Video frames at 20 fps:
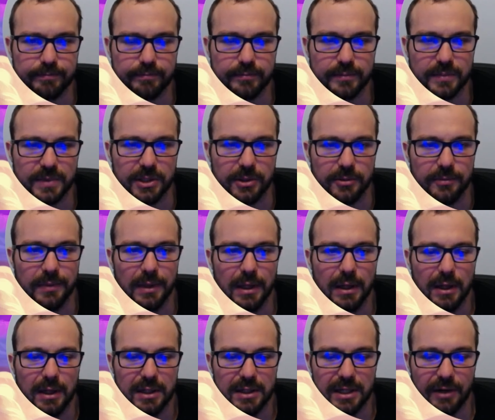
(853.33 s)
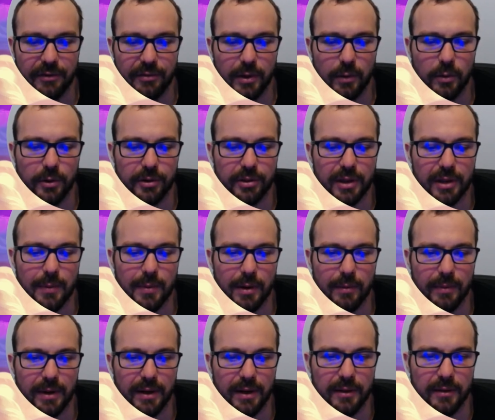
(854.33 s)
So definitely worth keeping
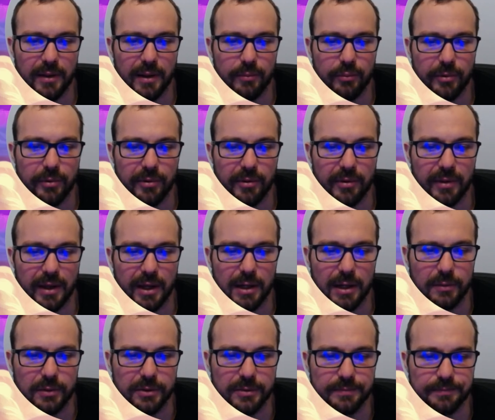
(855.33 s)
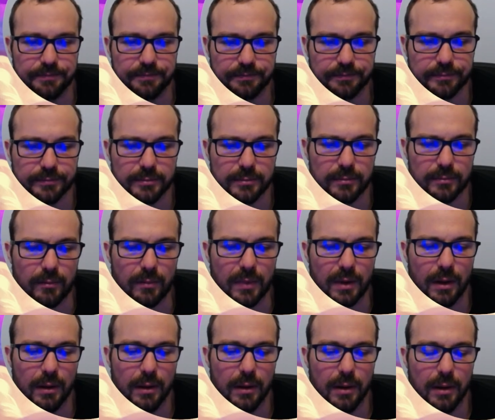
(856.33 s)
in mind that Princess Animal,
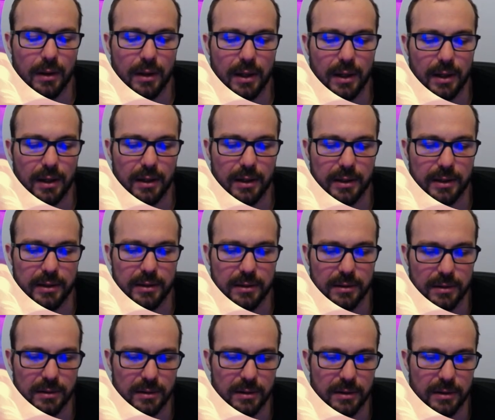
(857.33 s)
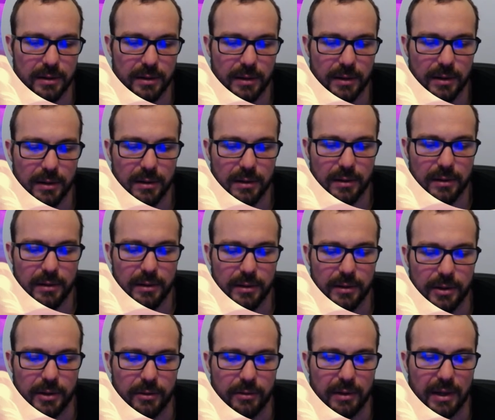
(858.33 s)

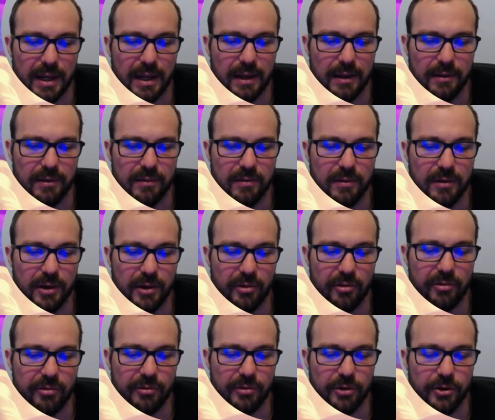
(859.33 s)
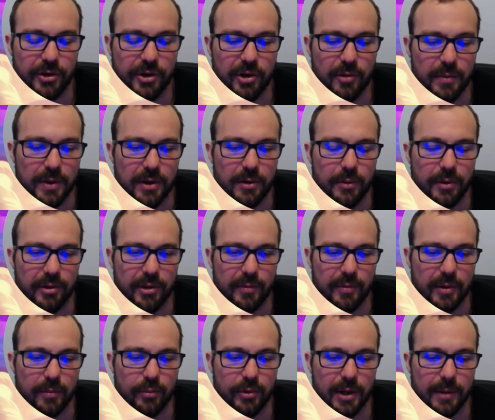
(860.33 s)
you know, does look to be doing
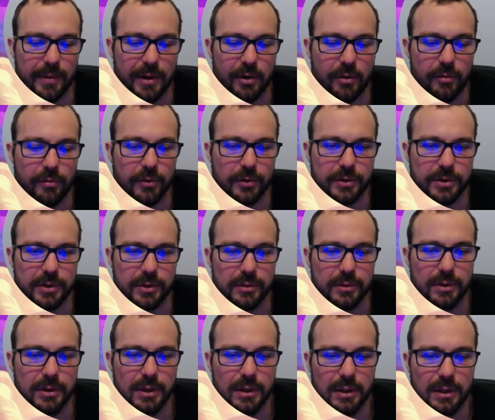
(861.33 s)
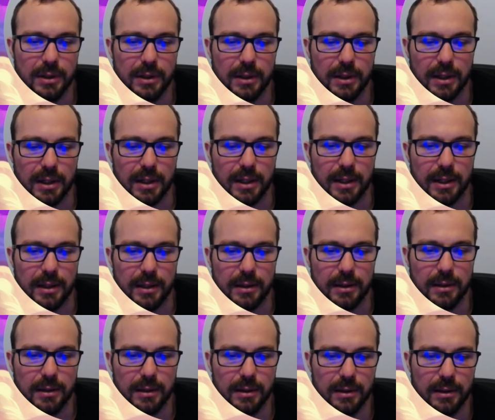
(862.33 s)
something pretty powerful too. Yeah,
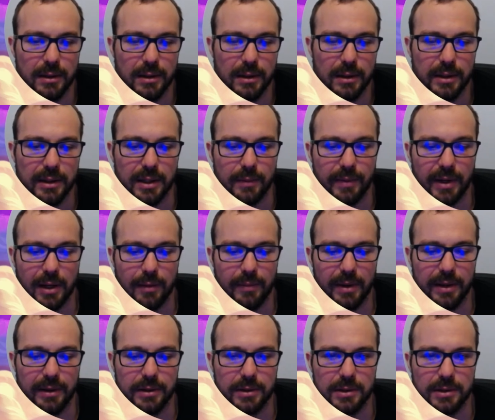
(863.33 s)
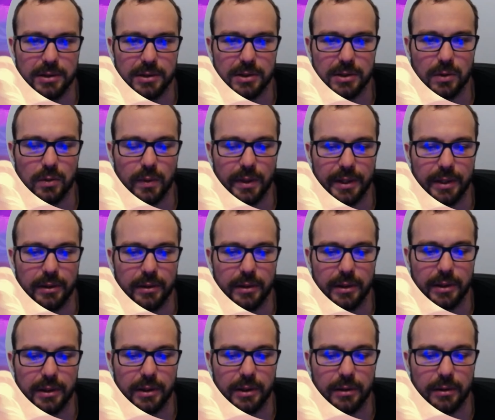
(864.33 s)
Mecha Man is quite
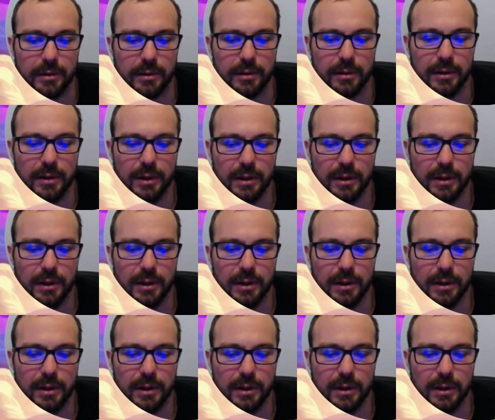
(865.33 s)
good here.